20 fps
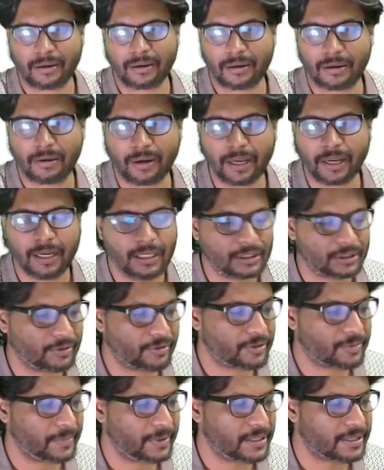Okay, so
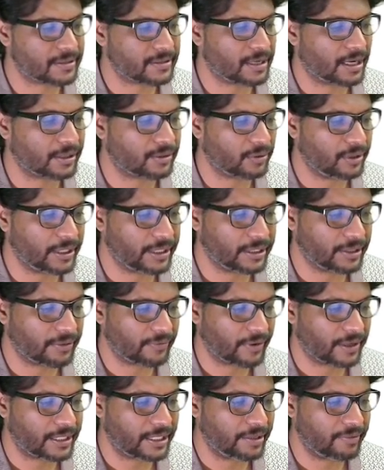which means not only in the file,
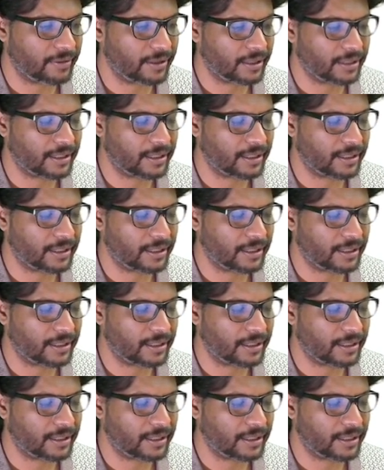even